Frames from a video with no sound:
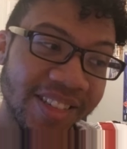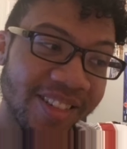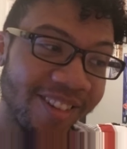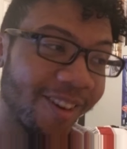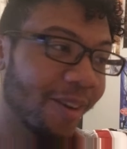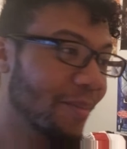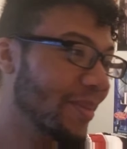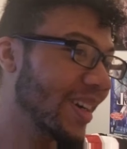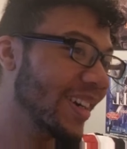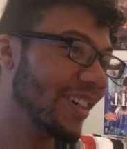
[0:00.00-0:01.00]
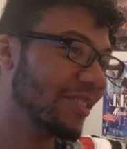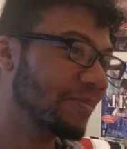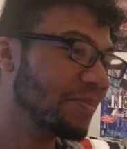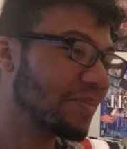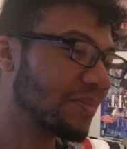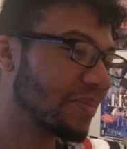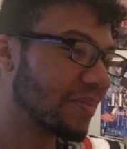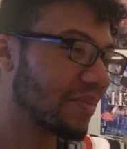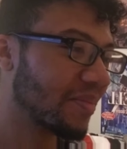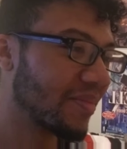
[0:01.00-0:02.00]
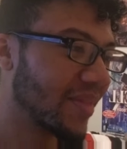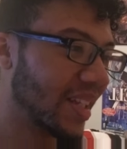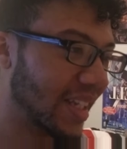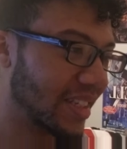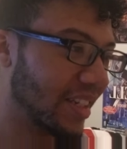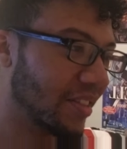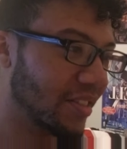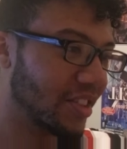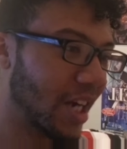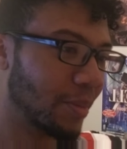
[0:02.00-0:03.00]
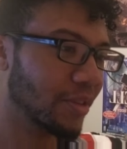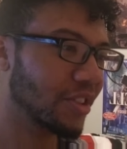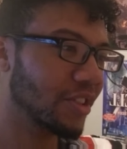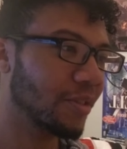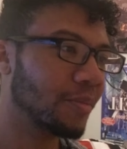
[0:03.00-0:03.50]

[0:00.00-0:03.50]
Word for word: Oh man. That's the end of the chapter too.